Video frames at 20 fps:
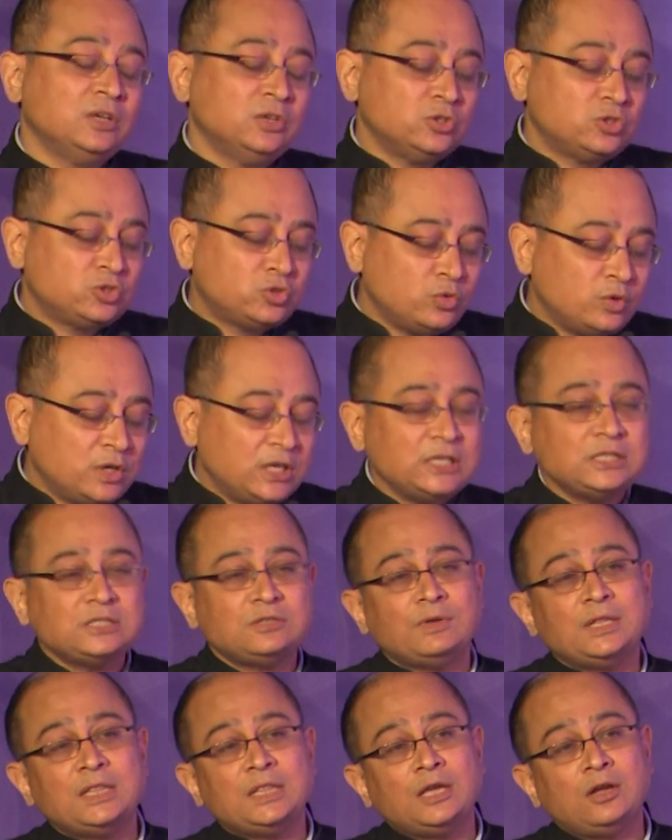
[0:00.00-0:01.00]
Students,
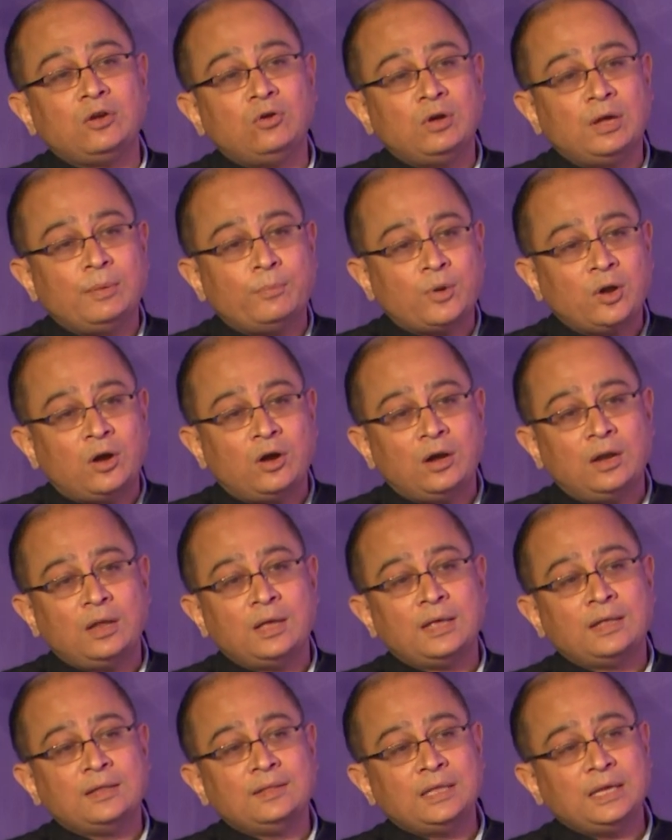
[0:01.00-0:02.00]
when they go abroad,
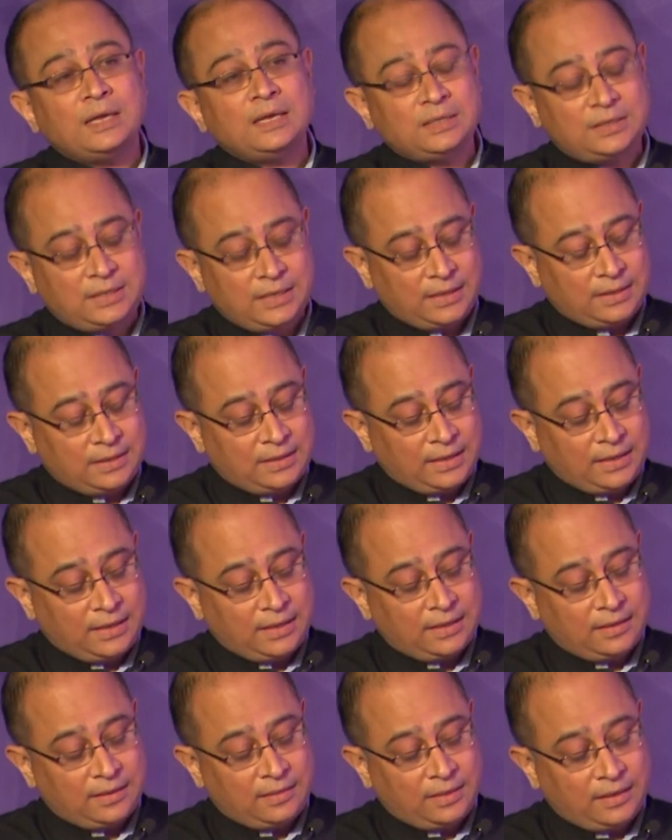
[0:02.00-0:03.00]

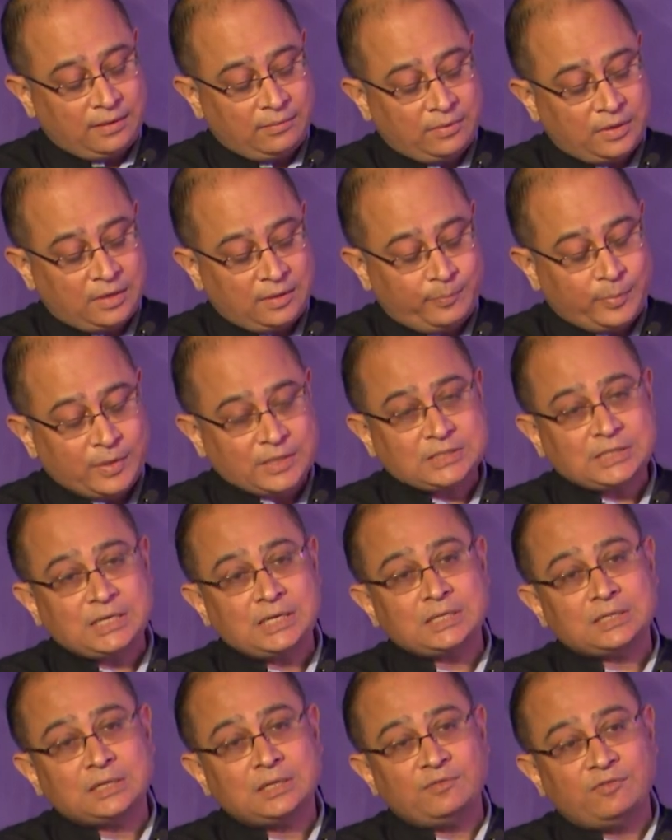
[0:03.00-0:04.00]
they
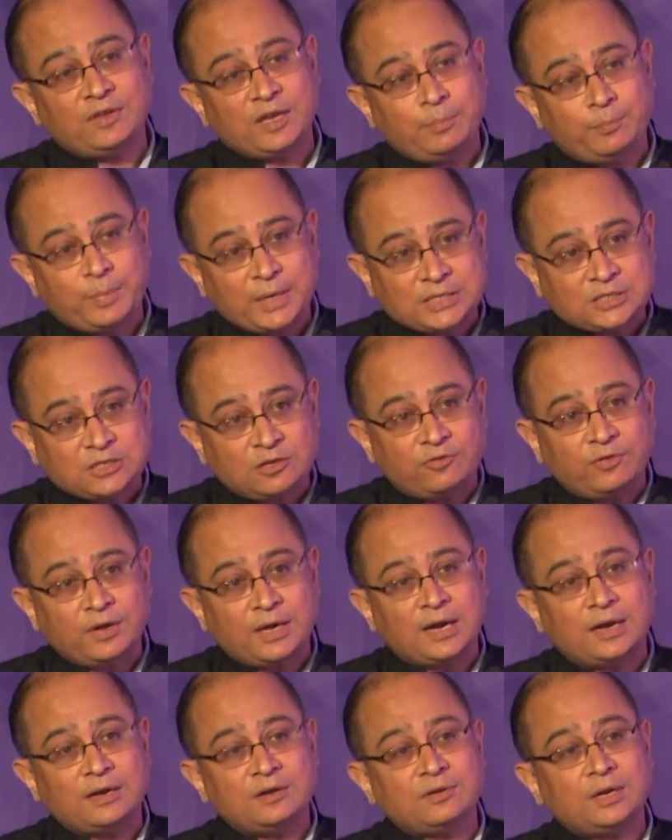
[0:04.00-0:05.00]
represent the very best of a
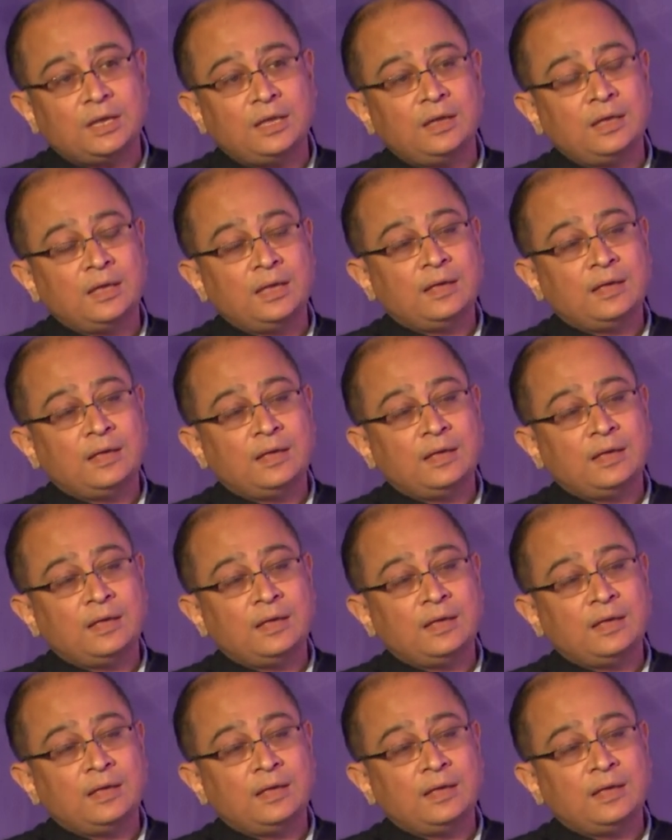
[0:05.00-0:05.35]
country.